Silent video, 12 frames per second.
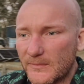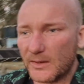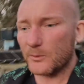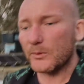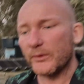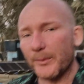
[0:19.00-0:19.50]

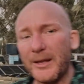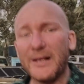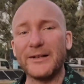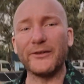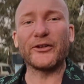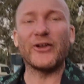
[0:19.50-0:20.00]
which
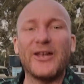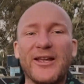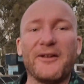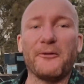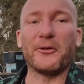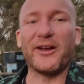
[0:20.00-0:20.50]
means
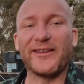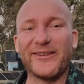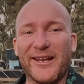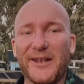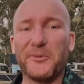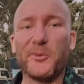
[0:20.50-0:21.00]
we're at the
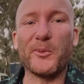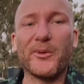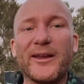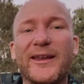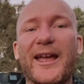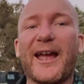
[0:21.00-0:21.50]
stage where we're
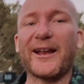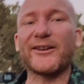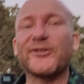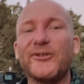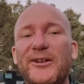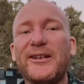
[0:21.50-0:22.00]

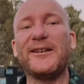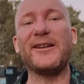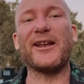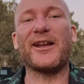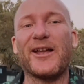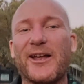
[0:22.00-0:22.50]
actually
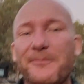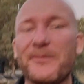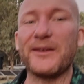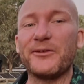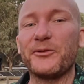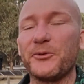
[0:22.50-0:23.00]

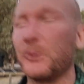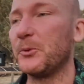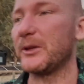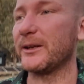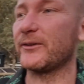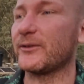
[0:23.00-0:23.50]

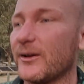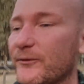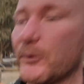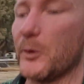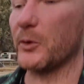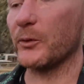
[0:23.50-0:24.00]
installing stuff
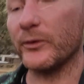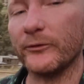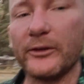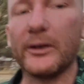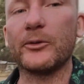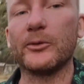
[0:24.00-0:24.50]
on the
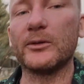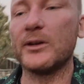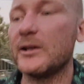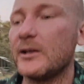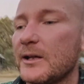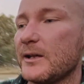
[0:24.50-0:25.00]
vehicle.
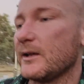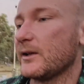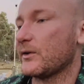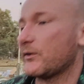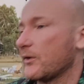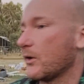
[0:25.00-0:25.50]

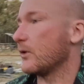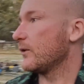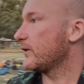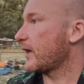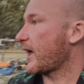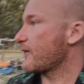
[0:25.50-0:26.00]
So if
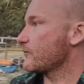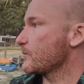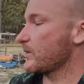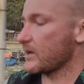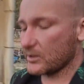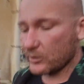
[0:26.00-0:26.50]
you haven't
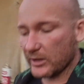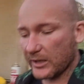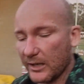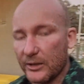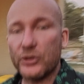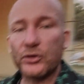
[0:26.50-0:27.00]
been looking
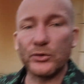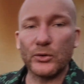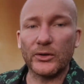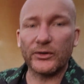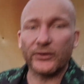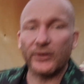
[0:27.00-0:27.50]
at the
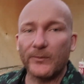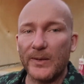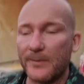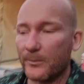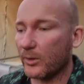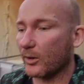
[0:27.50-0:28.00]
shorts that have
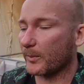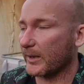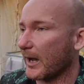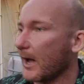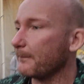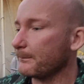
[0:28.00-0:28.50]
been popping
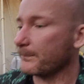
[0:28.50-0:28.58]
up,